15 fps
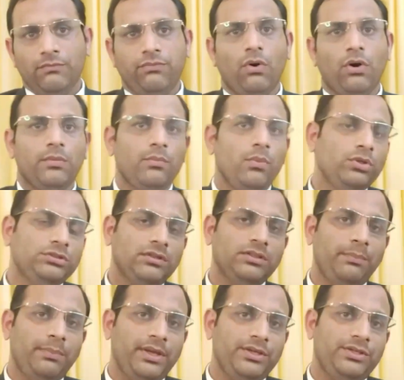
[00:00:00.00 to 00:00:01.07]
for most of
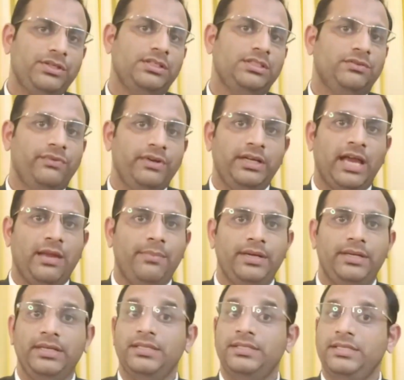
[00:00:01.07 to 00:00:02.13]
the patients with
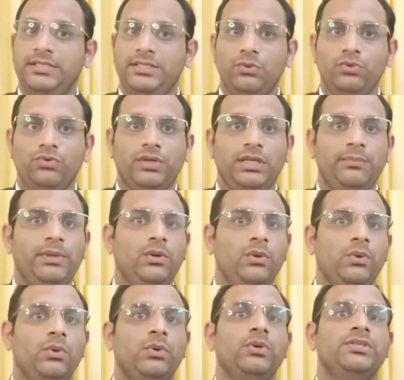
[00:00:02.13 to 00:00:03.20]
diabetes is usually
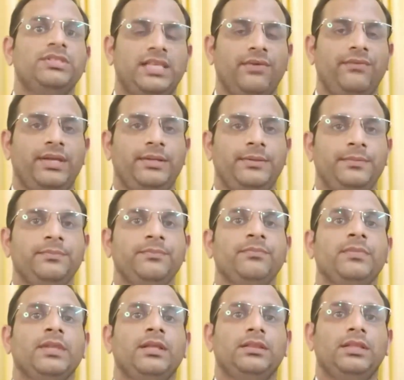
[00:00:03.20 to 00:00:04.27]
below 7.
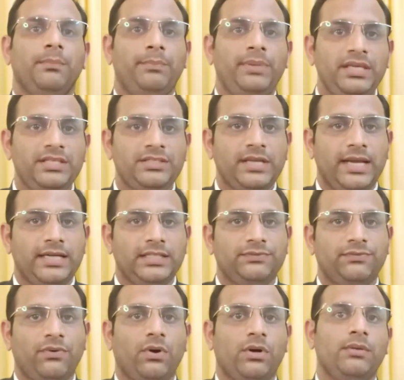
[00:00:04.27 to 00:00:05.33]
The B stands
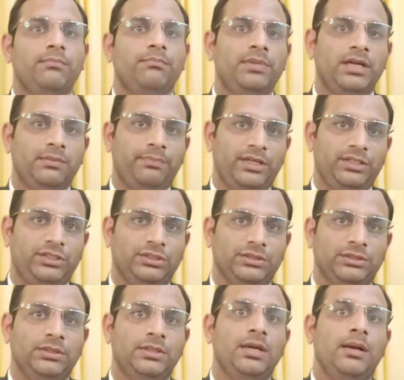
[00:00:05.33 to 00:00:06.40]
for blood
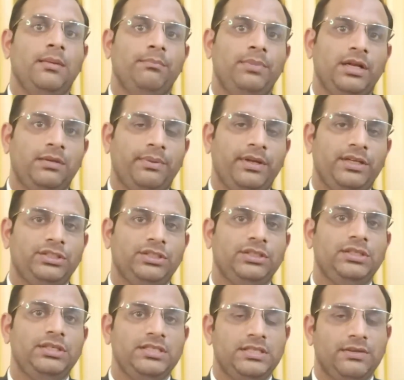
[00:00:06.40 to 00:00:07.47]
pressure. Blood pressure
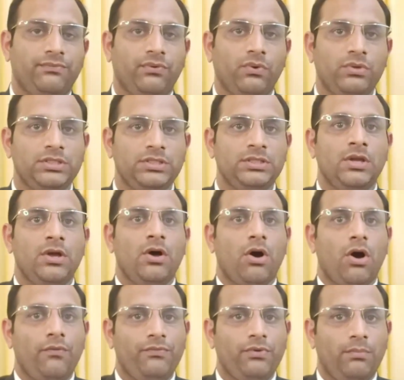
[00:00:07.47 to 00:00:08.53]
is the force
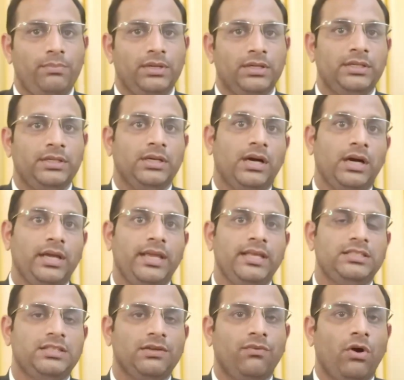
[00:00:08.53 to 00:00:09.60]
of your blood against the